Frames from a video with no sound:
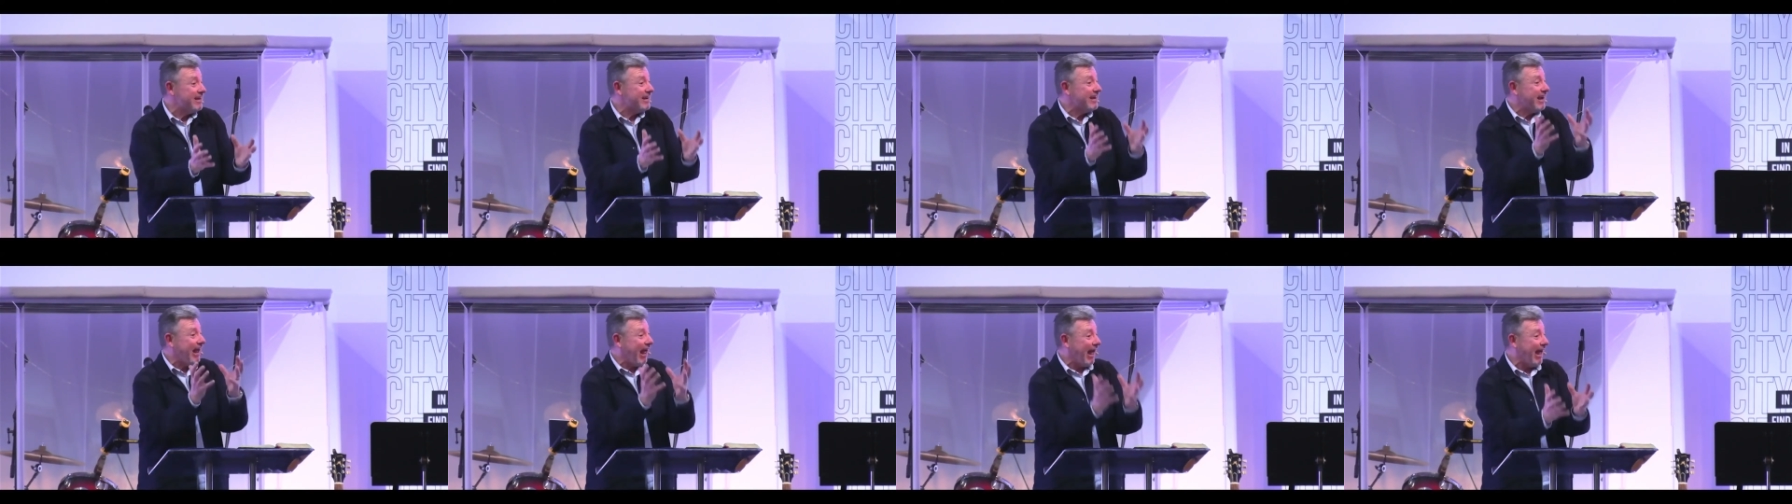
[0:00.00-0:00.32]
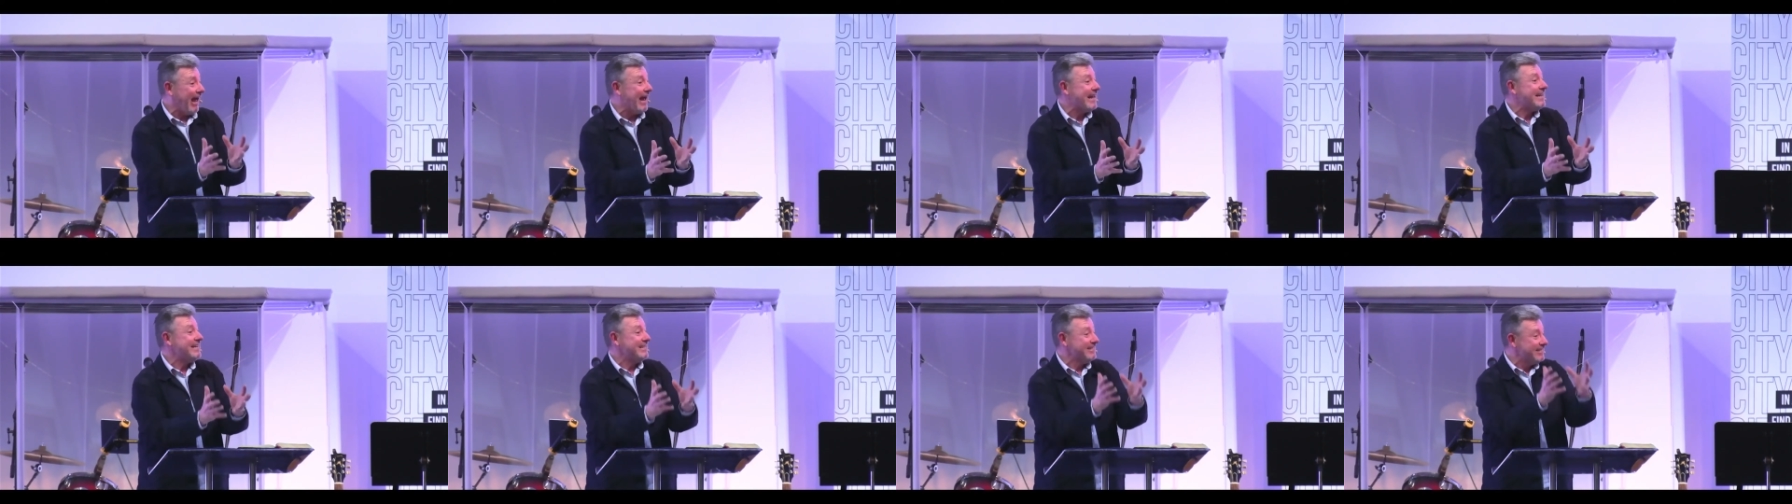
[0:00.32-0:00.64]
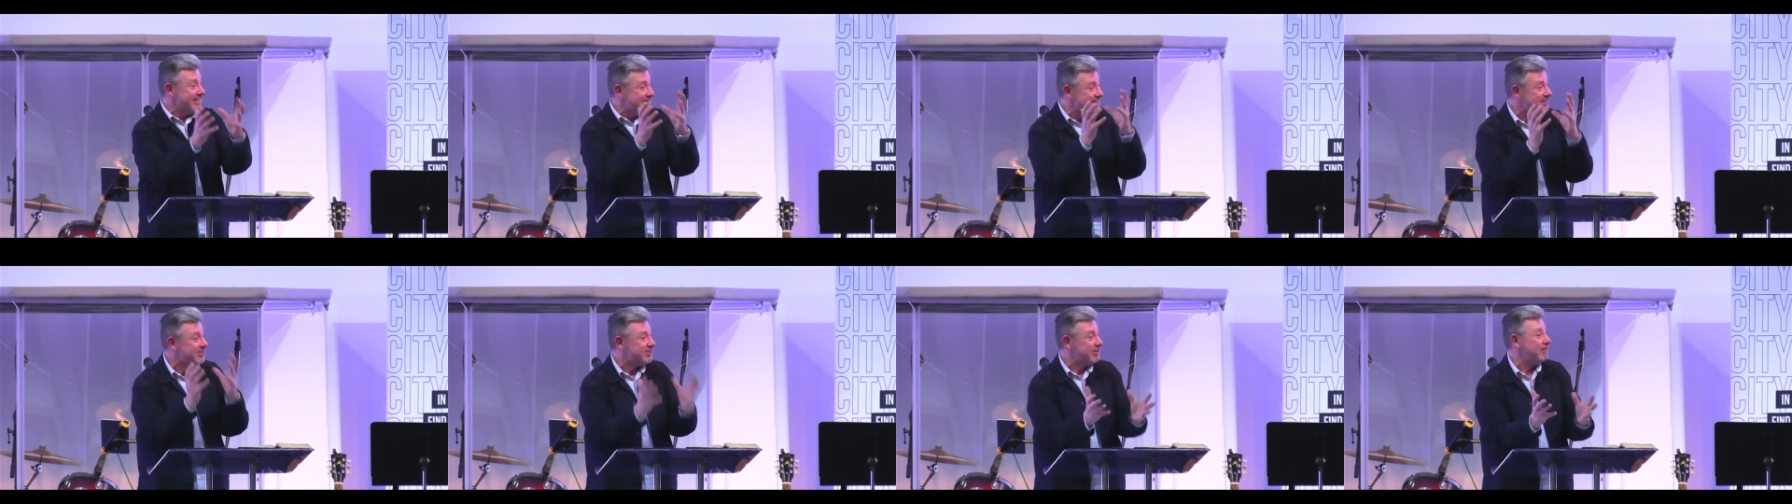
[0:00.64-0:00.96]

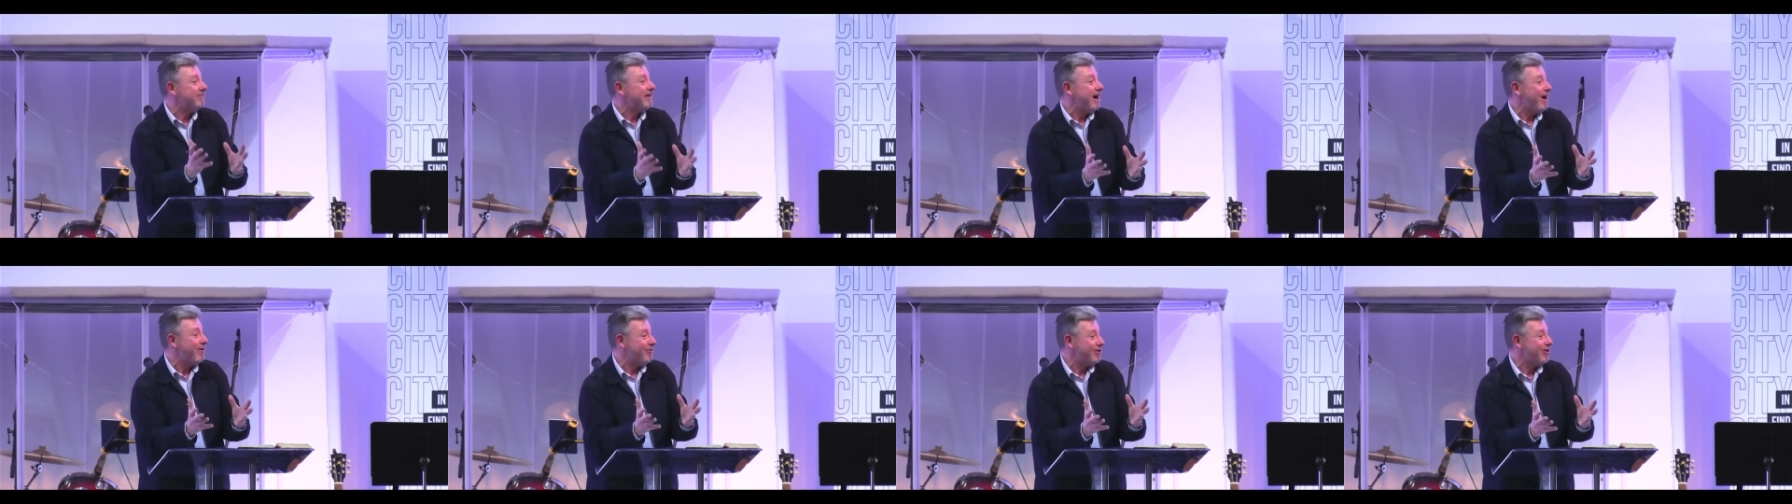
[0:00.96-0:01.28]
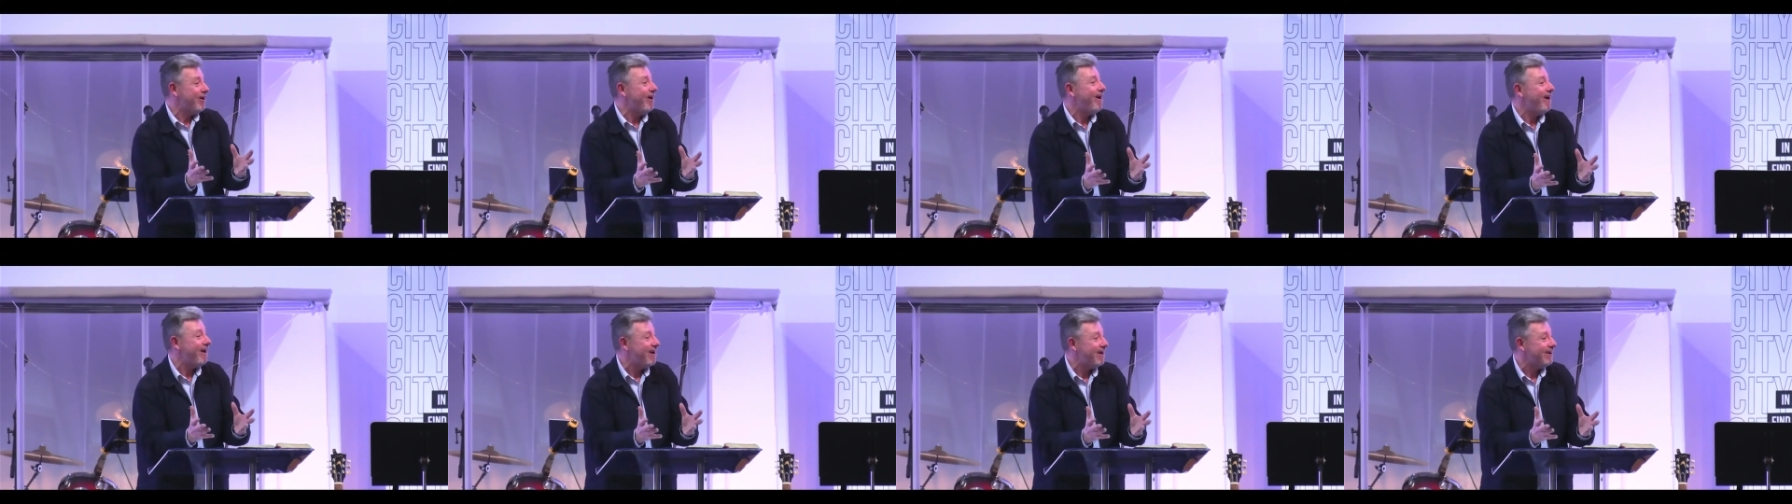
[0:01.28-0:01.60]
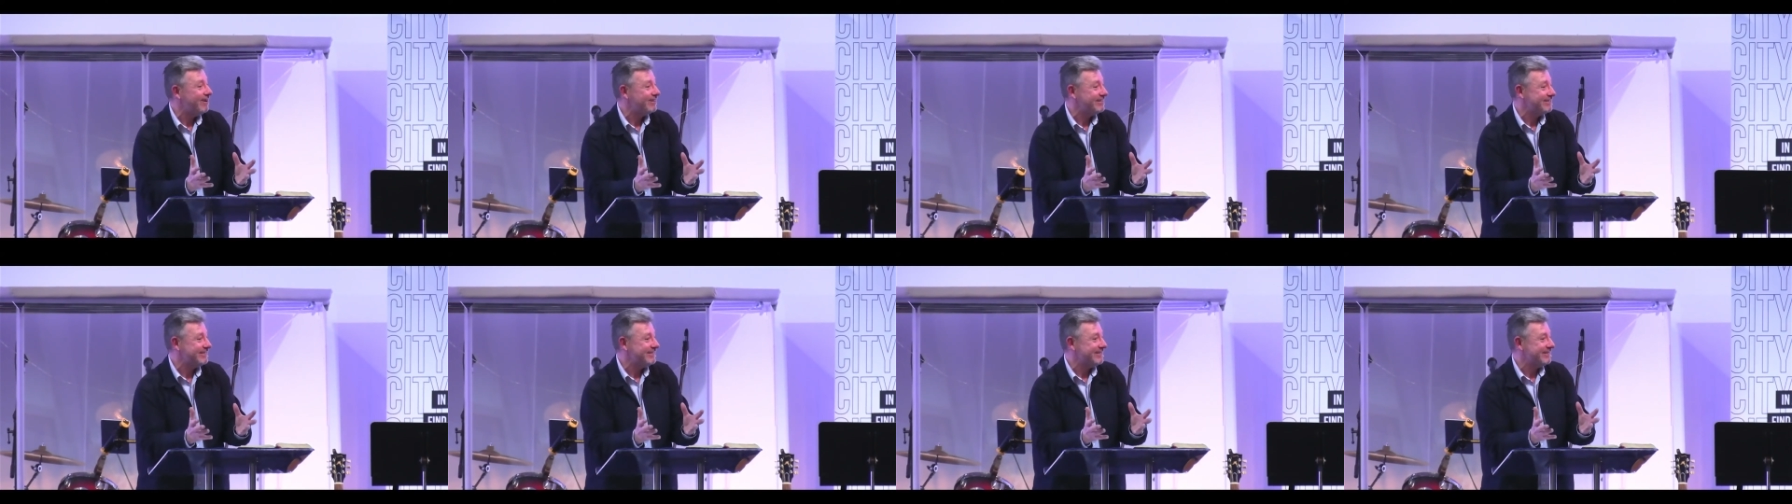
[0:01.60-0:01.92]
kindness of our
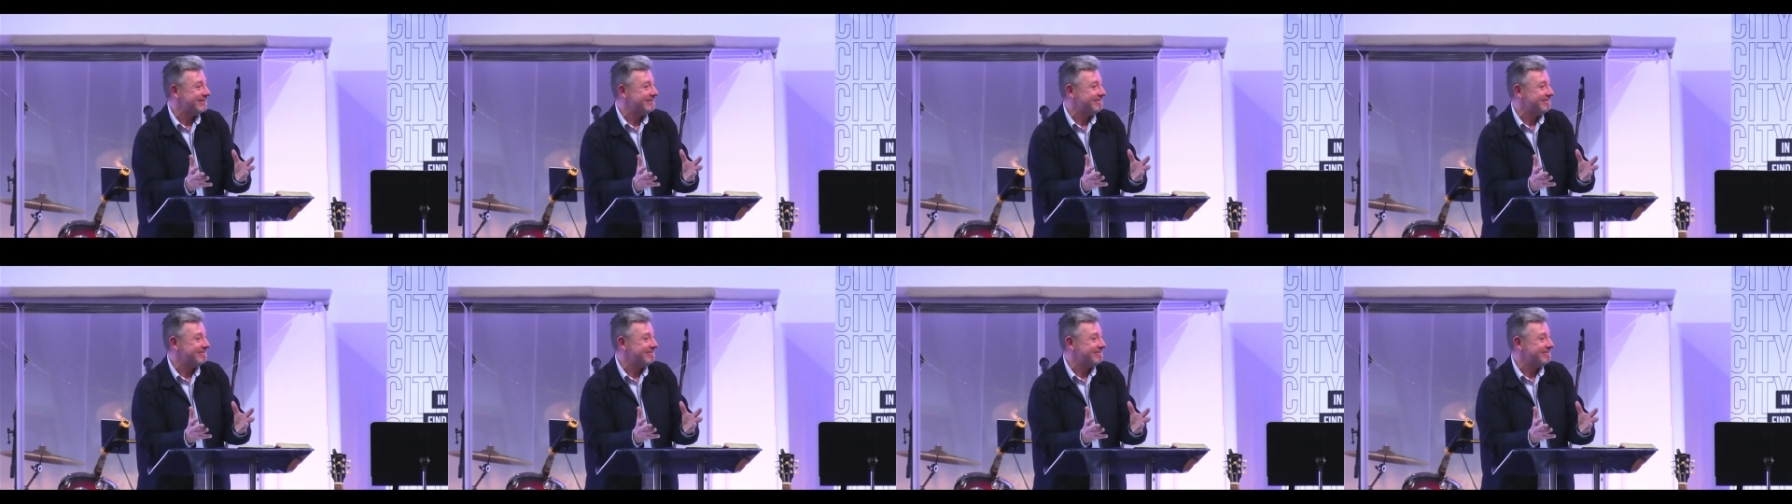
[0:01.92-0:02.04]
God.